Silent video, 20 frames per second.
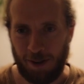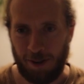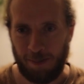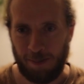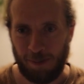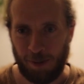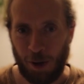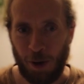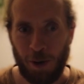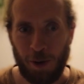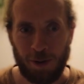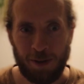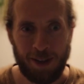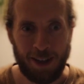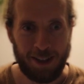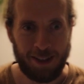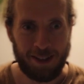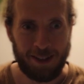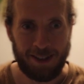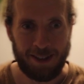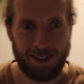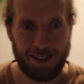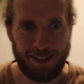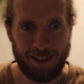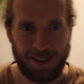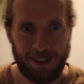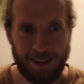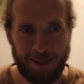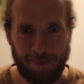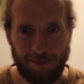code that is
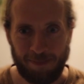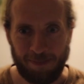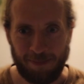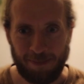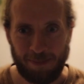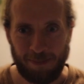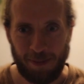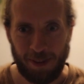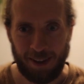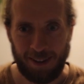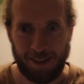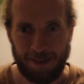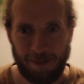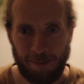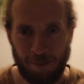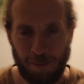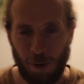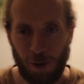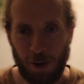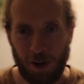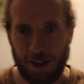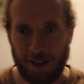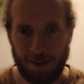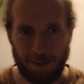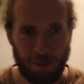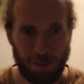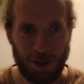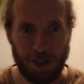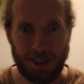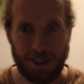more
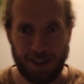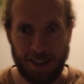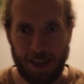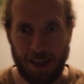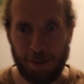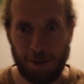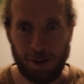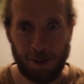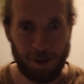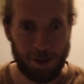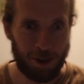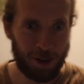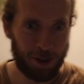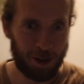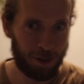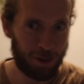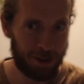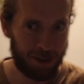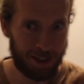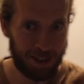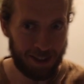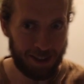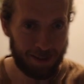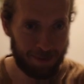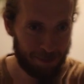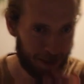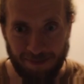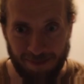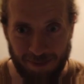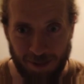stable, or you could say
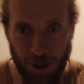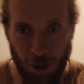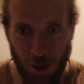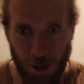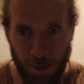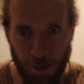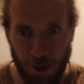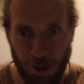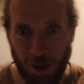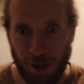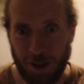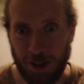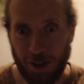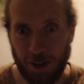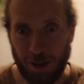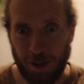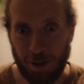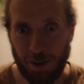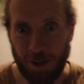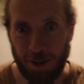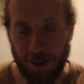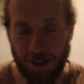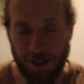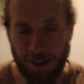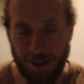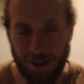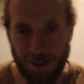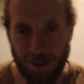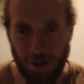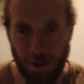your production code
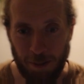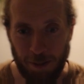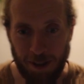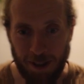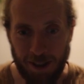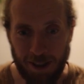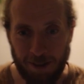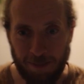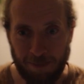could be here.